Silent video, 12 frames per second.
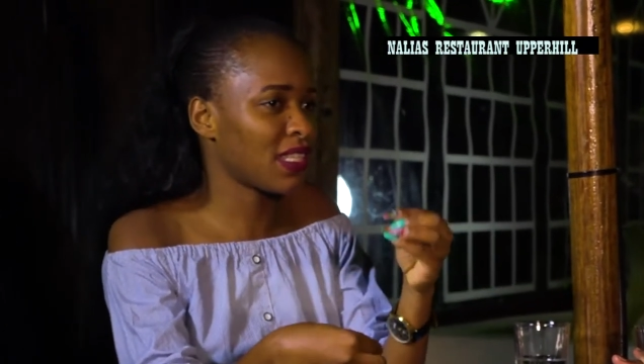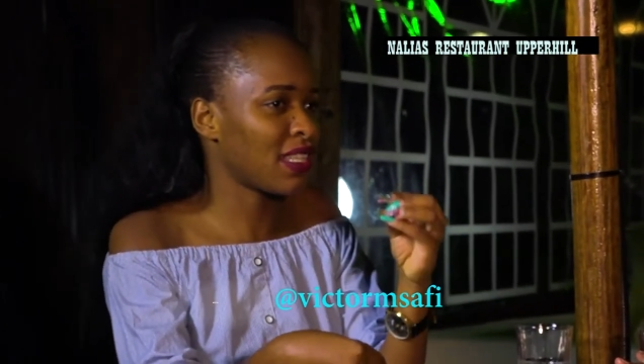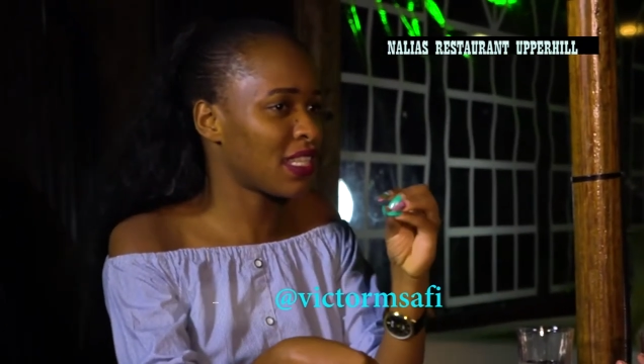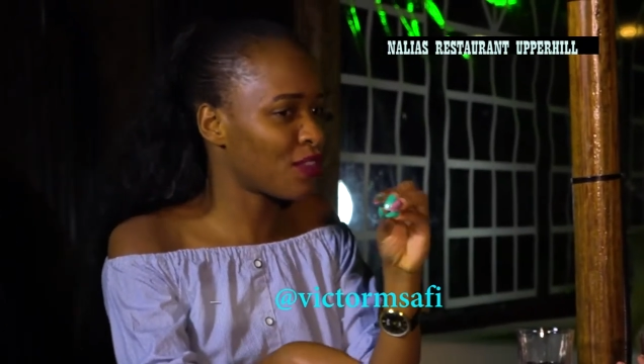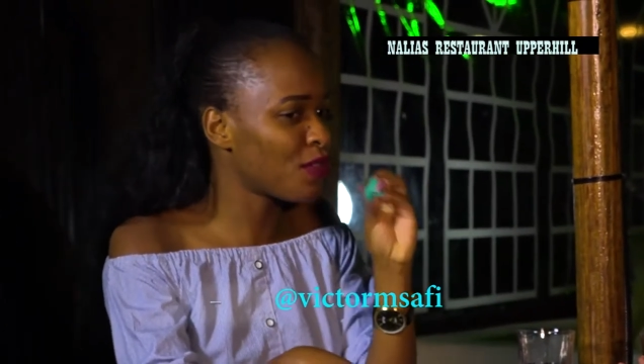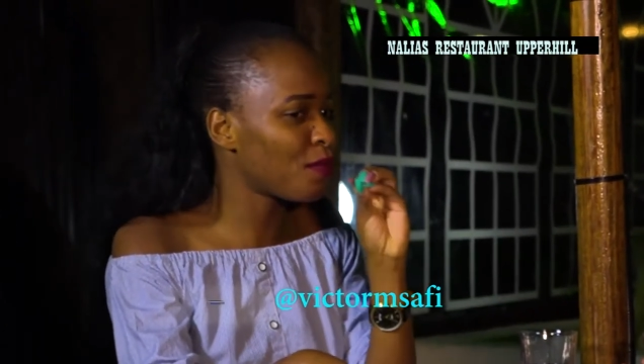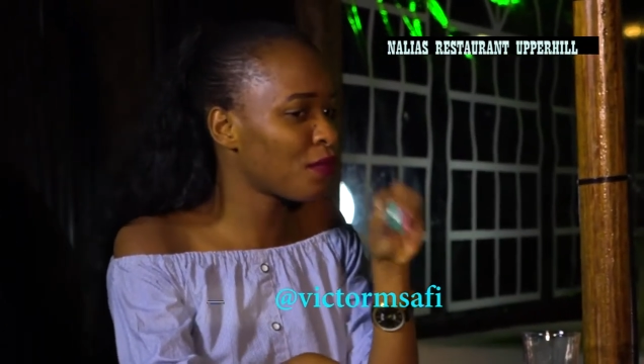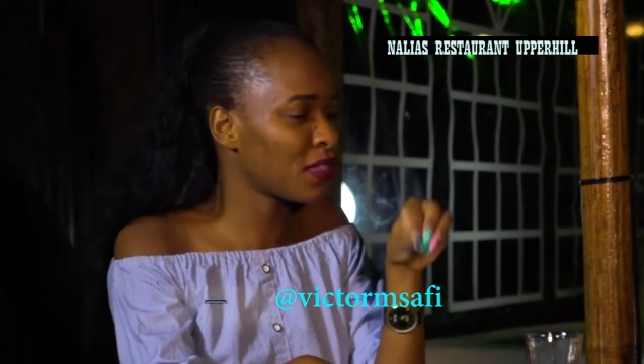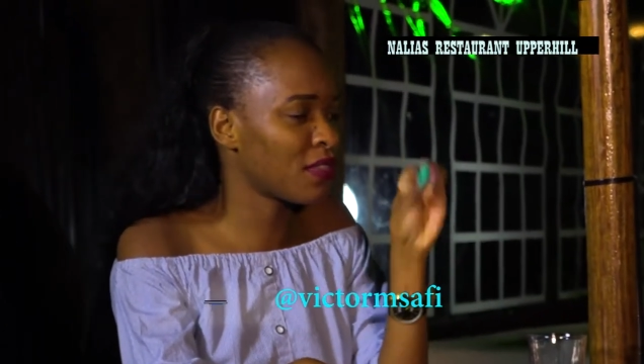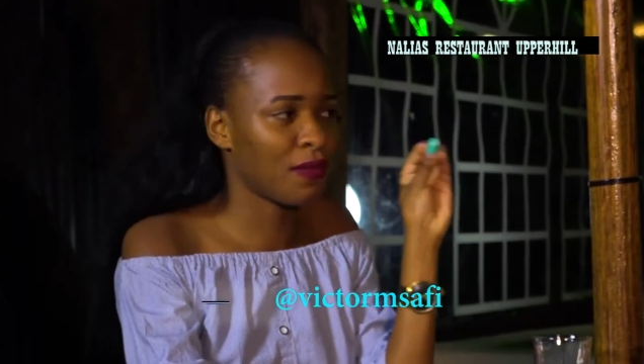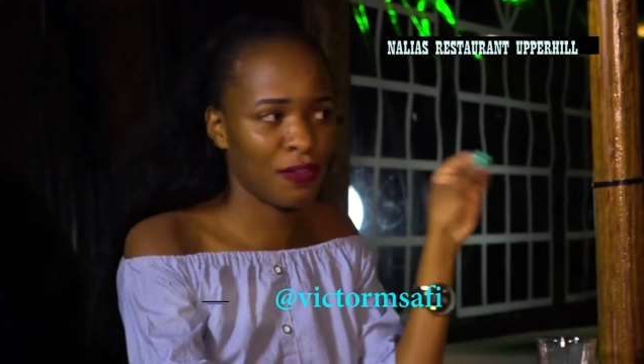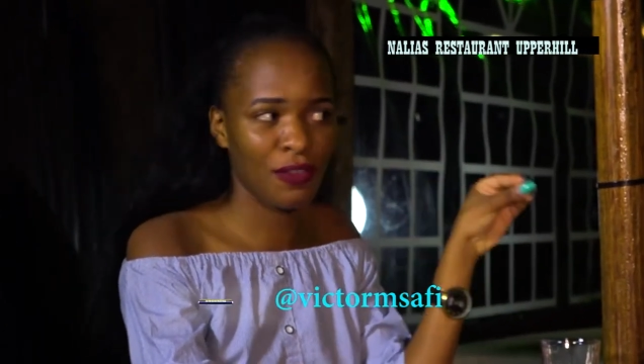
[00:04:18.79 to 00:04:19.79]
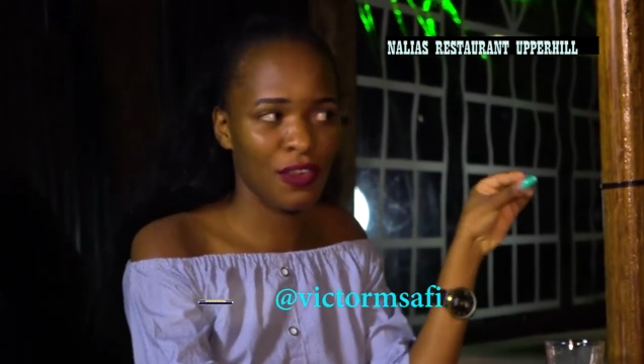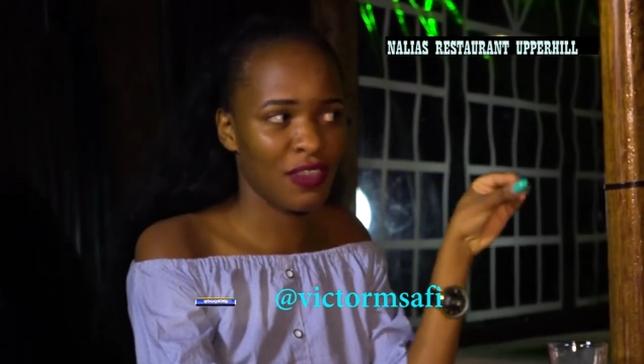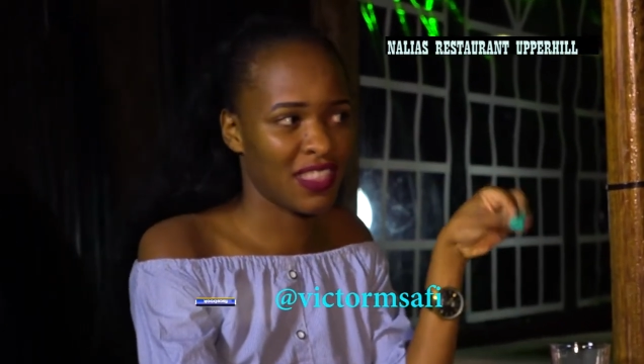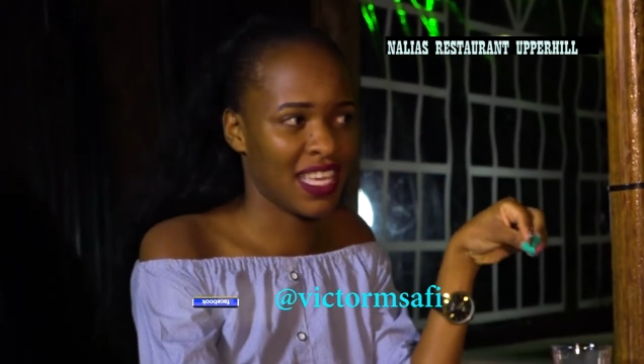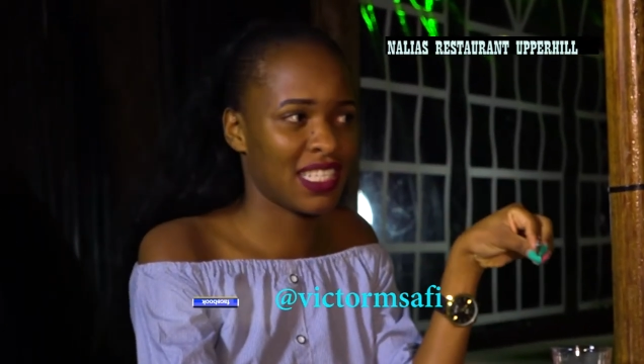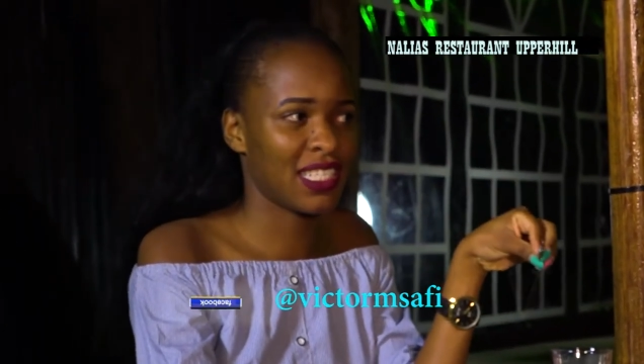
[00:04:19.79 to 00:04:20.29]
that will put food
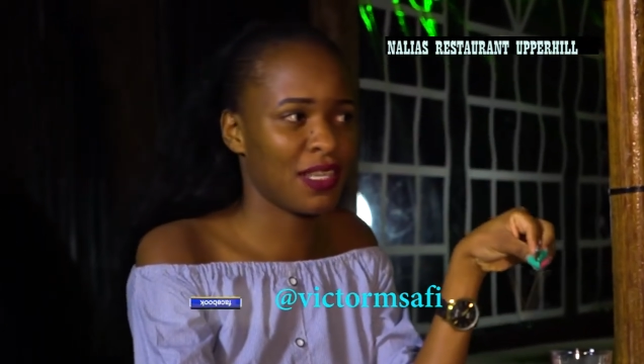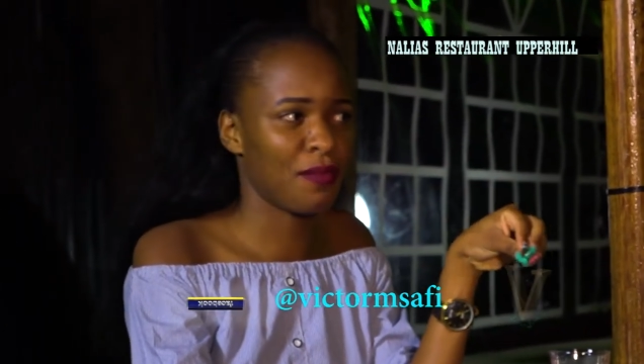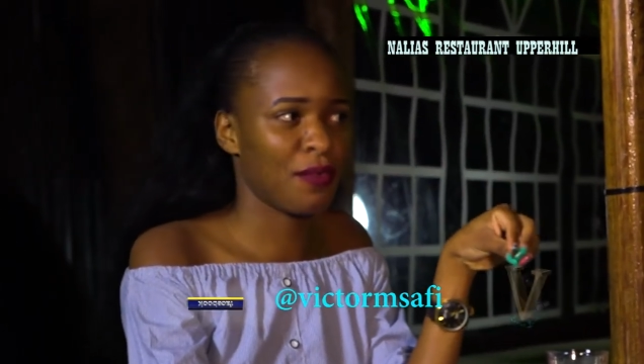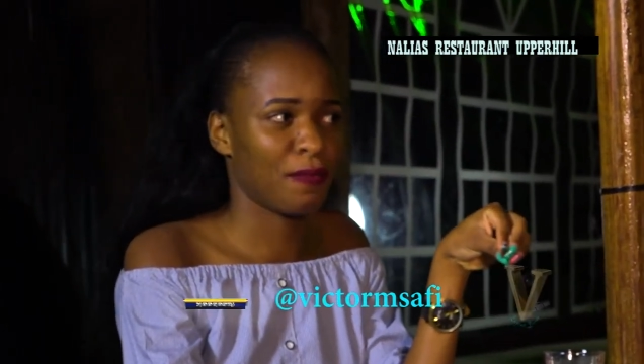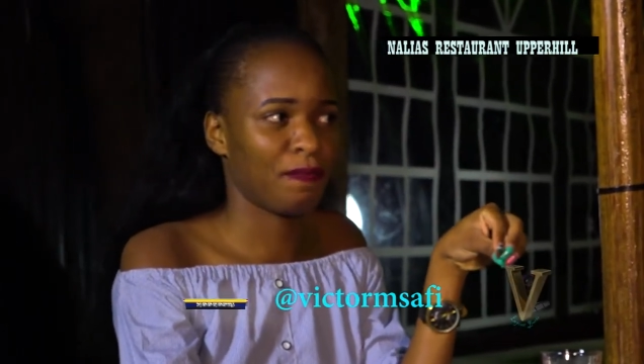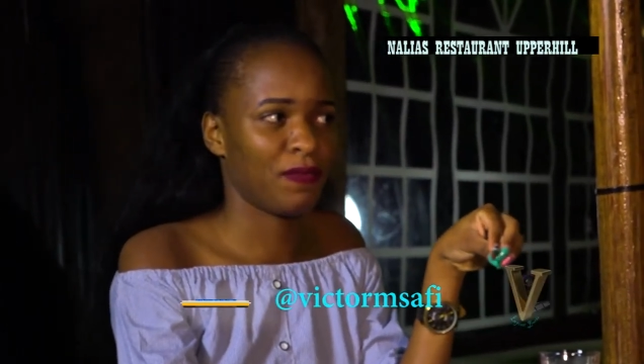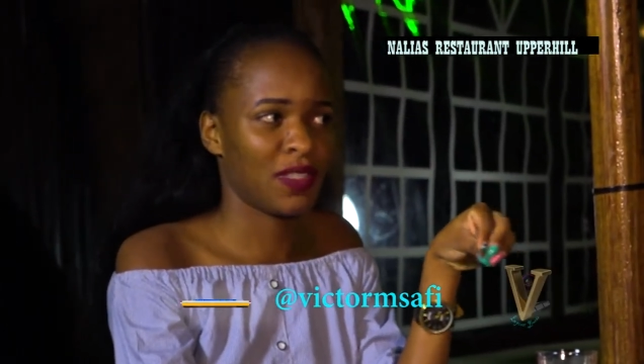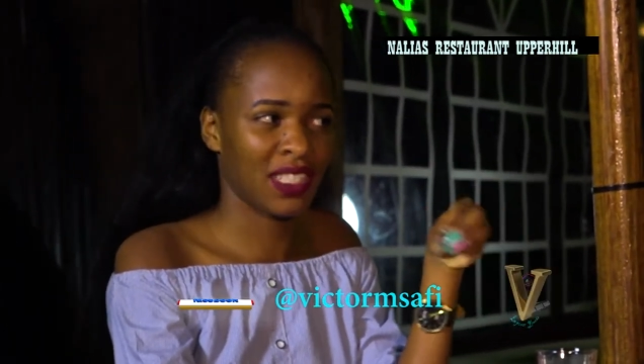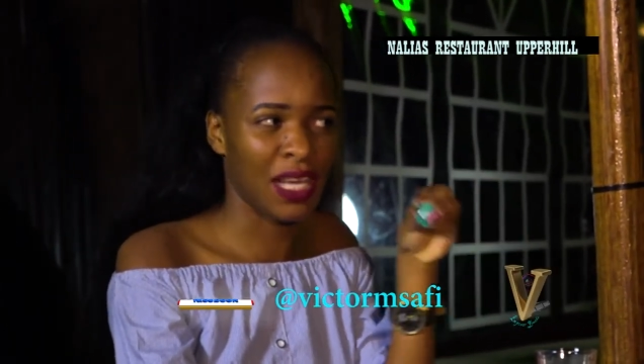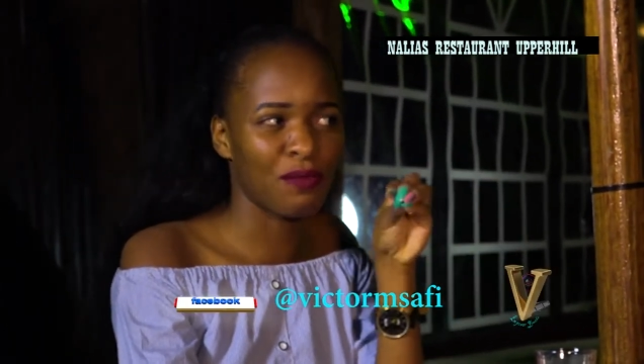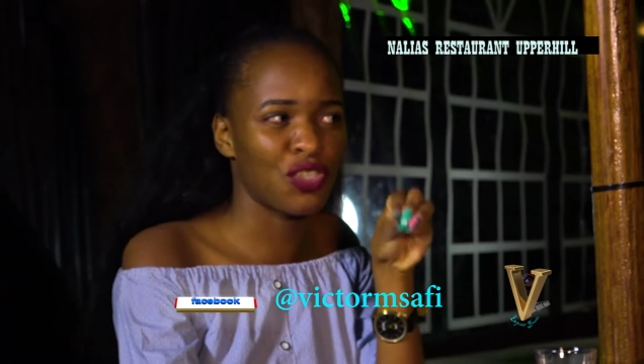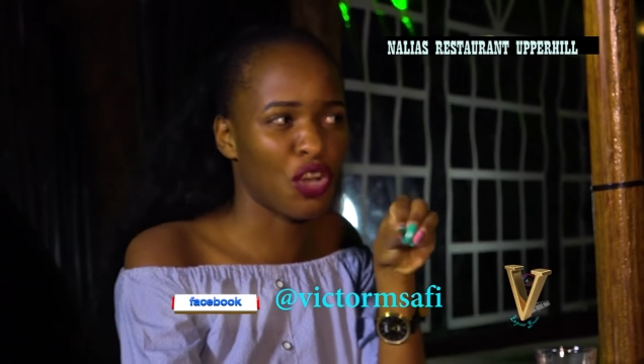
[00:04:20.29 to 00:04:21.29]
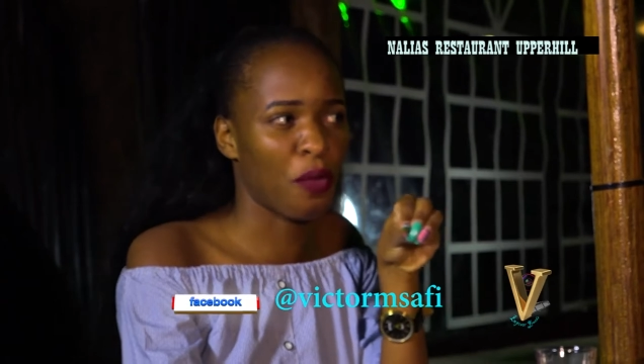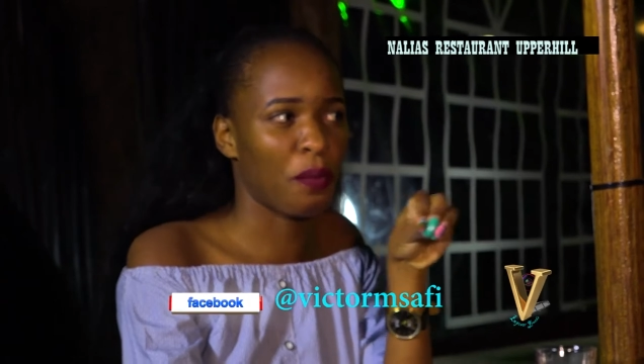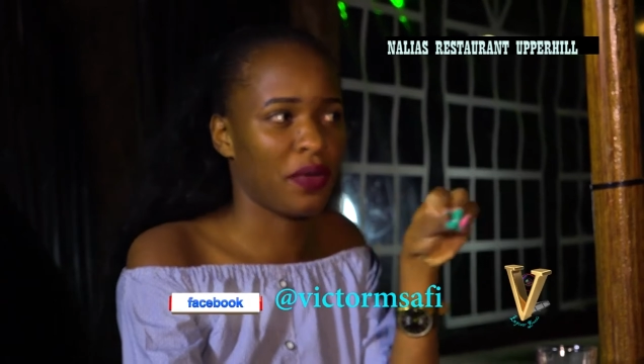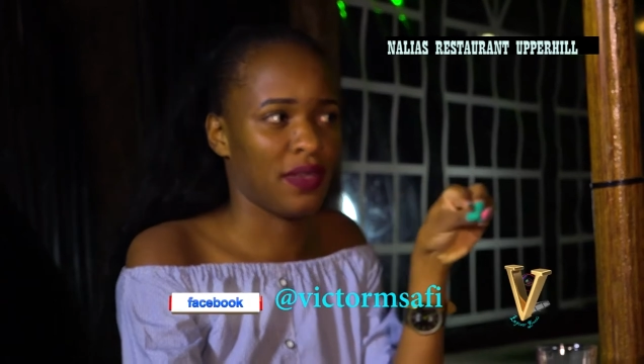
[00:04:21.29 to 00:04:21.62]
on their table, right. Some job.